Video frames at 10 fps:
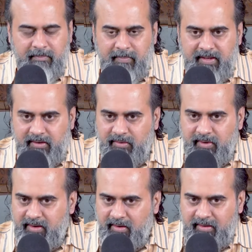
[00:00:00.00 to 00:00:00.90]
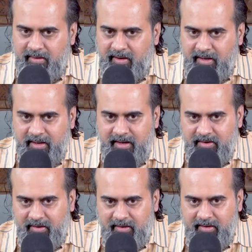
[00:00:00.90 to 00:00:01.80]
But you are not near
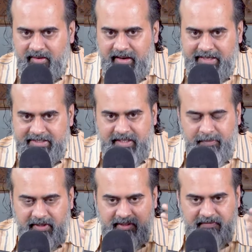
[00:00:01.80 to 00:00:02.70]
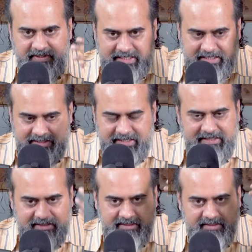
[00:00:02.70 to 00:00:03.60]
at all except in the physical
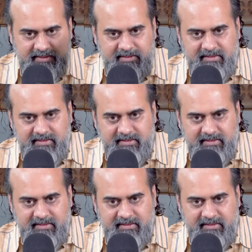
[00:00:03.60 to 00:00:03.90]
sense.